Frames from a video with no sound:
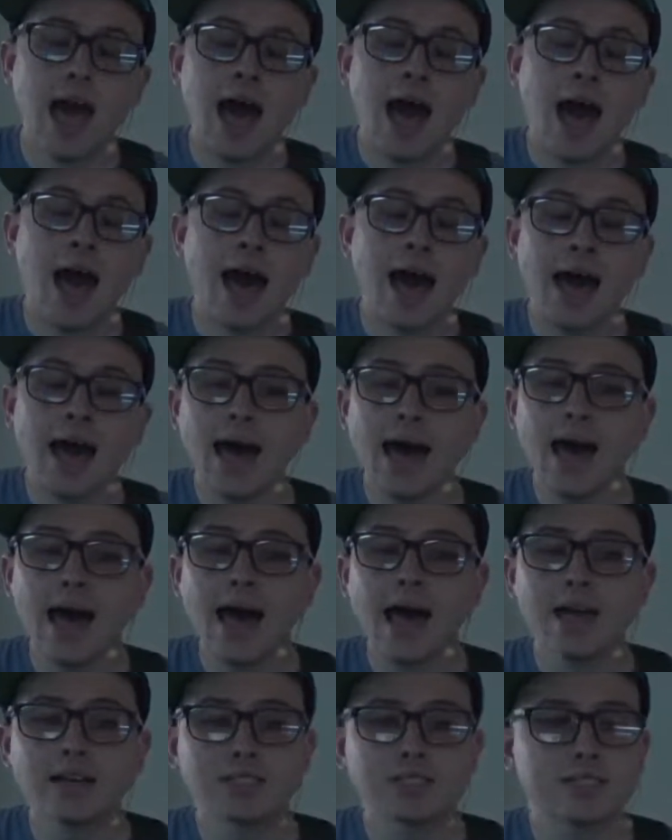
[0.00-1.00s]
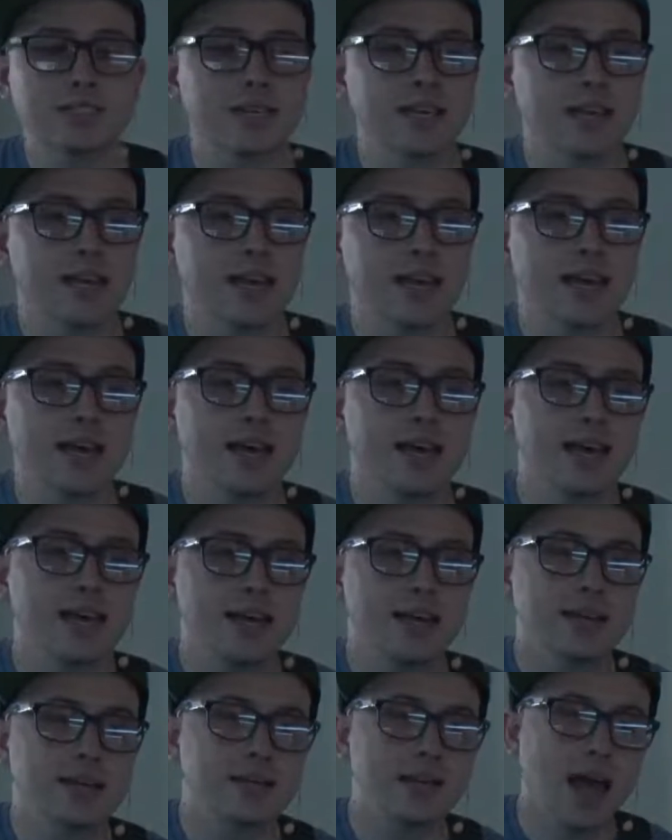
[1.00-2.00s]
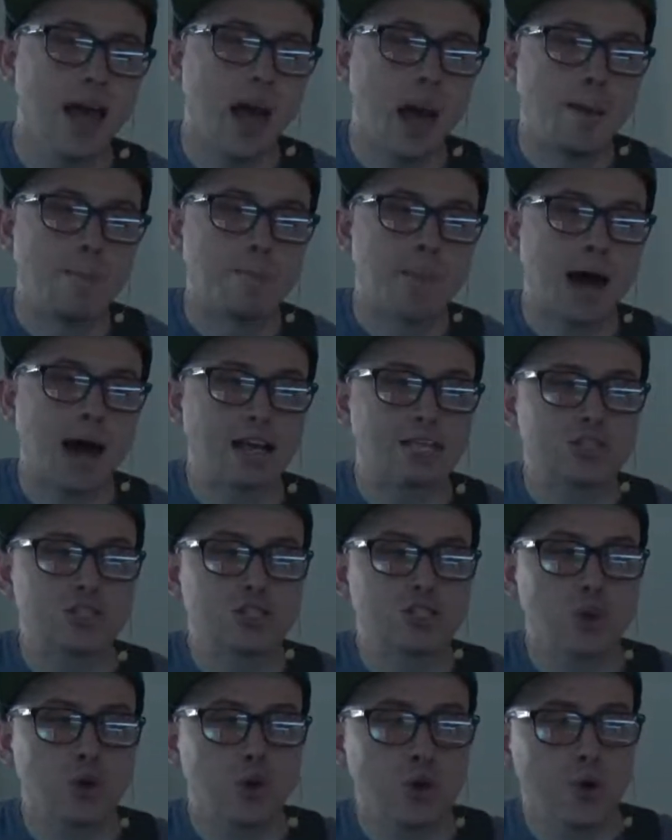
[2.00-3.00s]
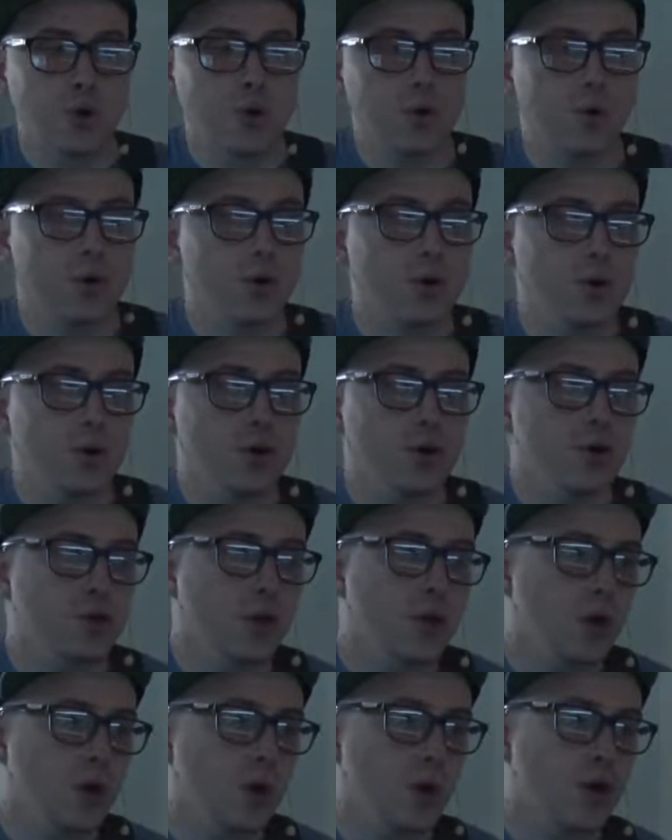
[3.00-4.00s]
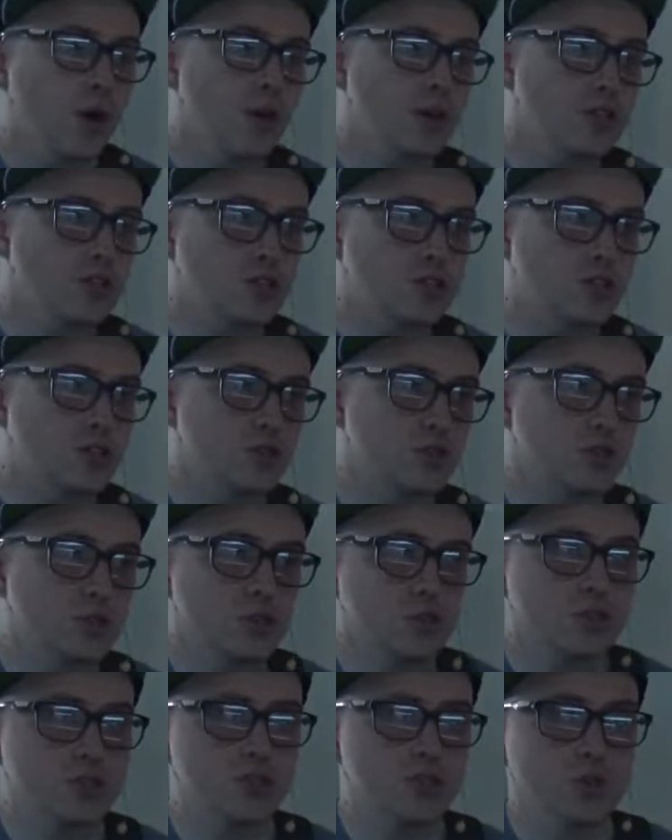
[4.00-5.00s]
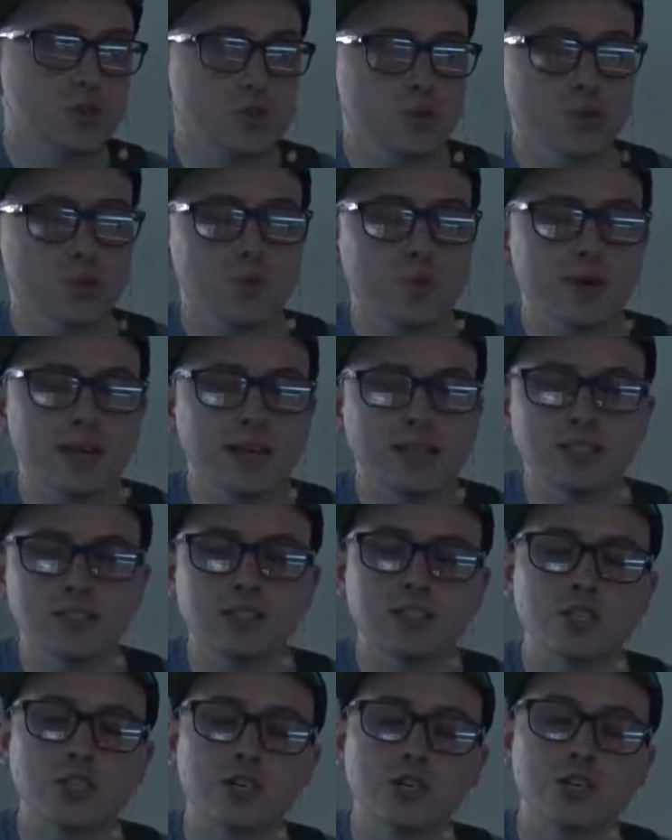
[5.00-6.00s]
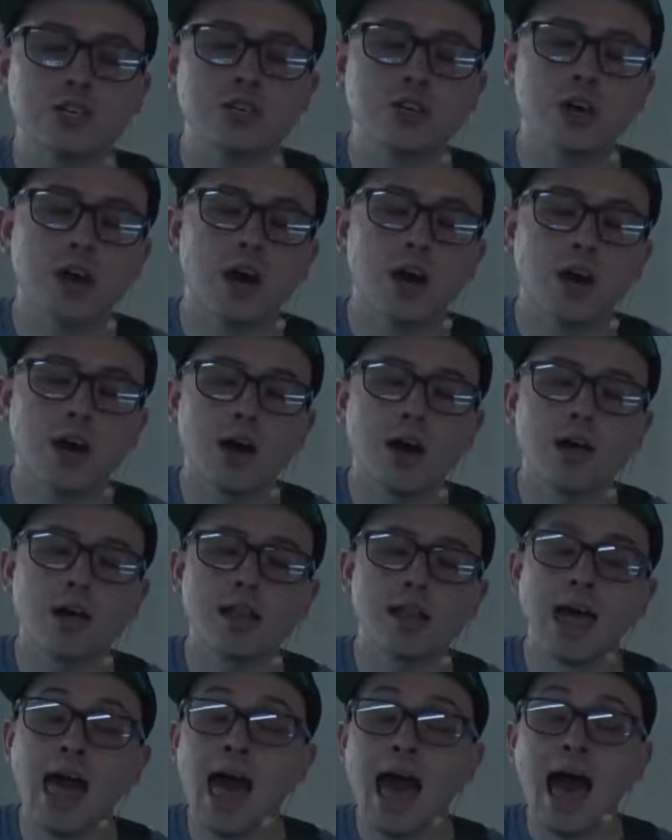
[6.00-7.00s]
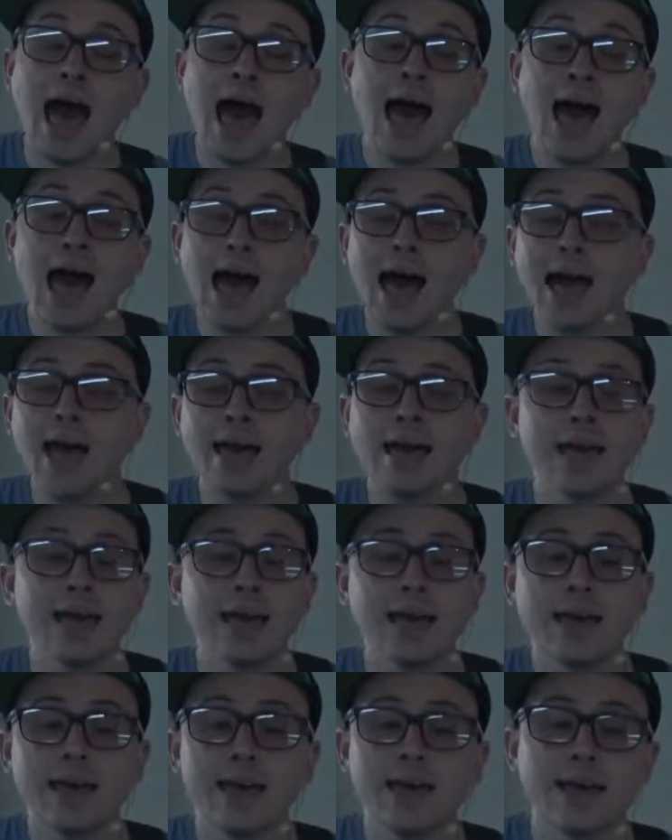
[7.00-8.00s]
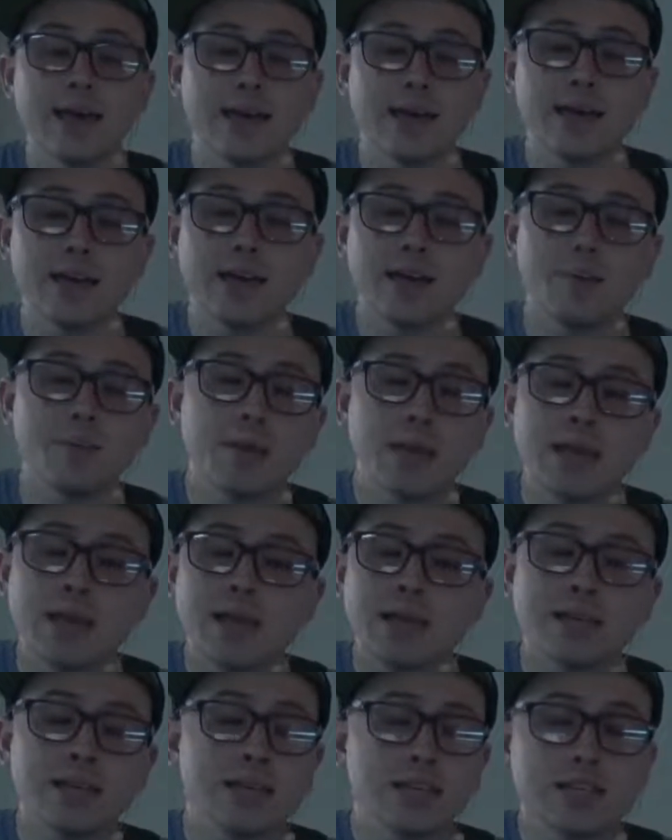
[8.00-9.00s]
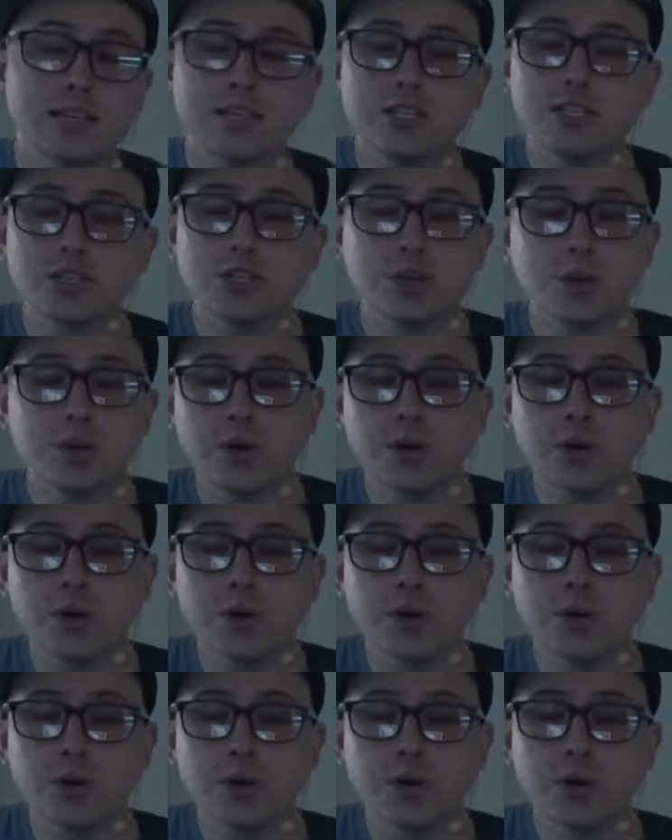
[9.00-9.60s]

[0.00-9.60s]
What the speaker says: I'll stand, my soul, Lord, to you surrendered. All I am is yours.